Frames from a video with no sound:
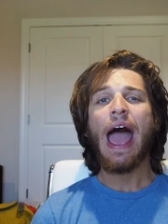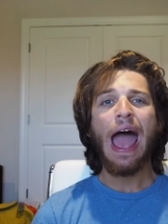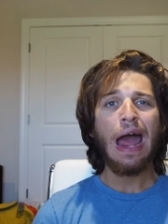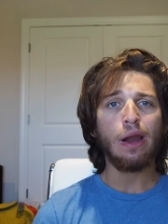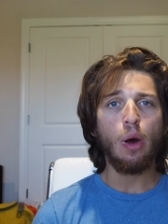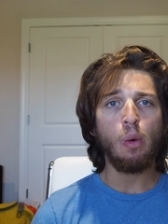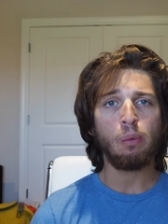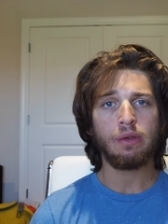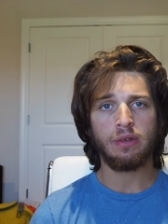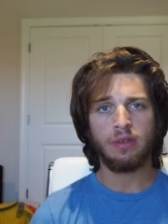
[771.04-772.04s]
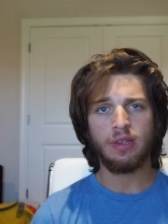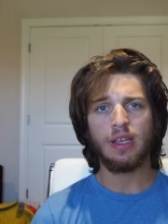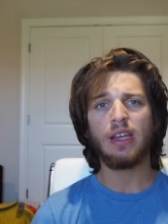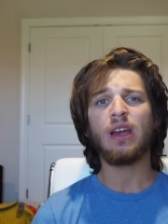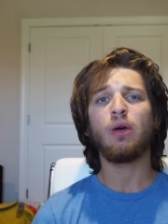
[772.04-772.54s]
and
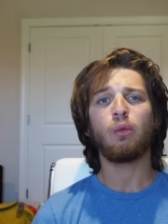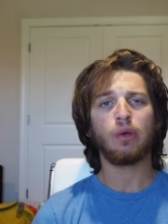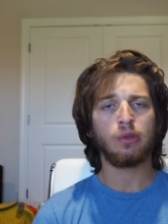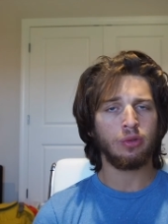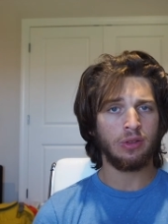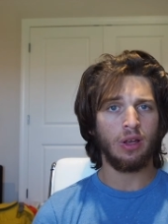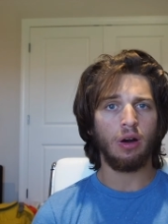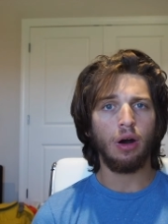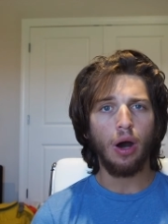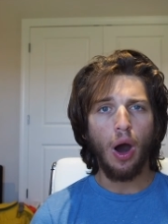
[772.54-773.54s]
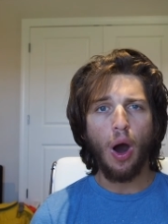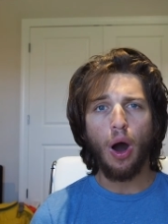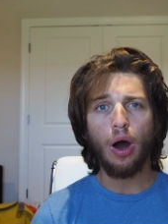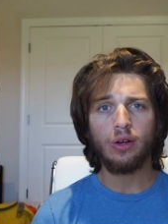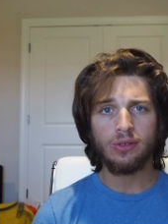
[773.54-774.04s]
OpenSea, which was a
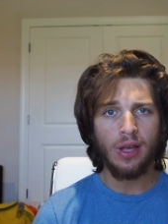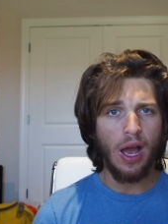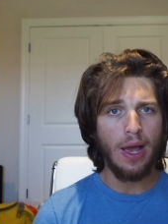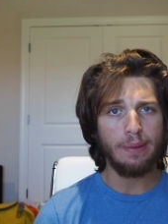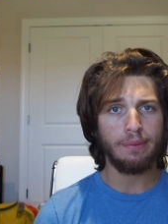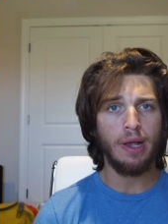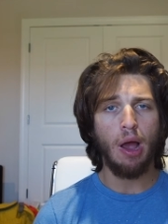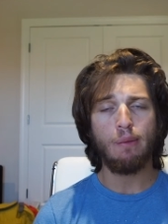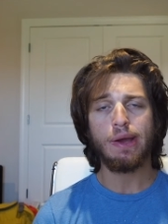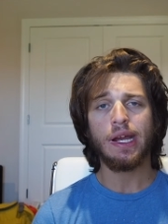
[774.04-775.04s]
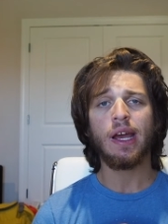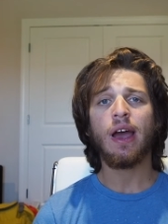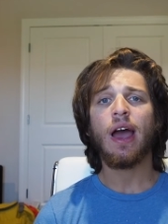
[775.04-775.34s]
long time coming